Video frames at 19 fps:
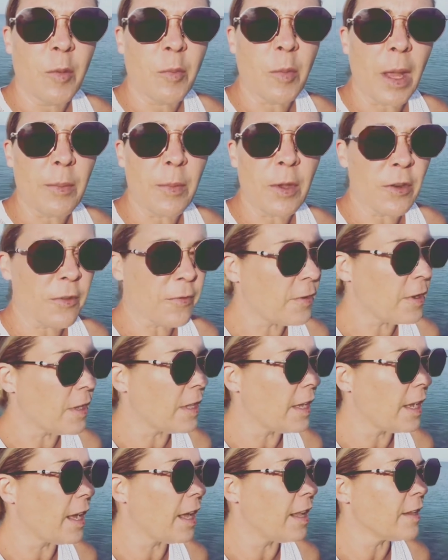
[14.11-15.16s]
Maybe you're
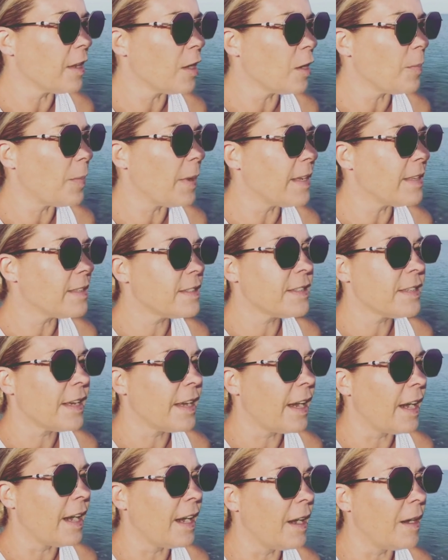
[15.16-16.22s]
feeling a little bit
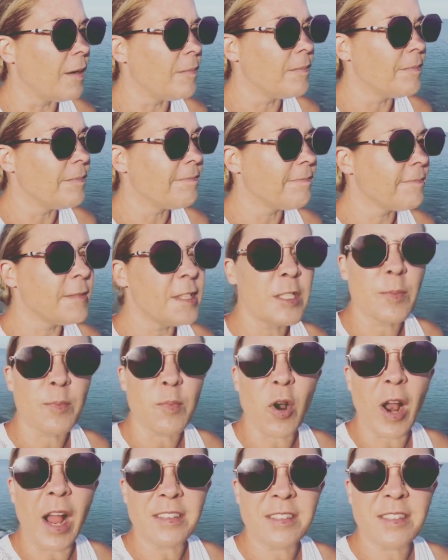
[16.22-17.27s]

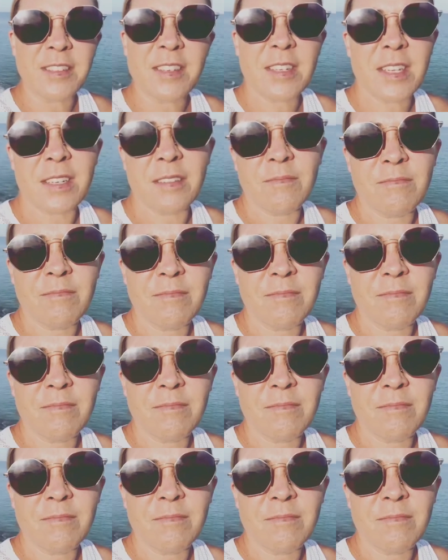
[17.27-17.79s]
depressed,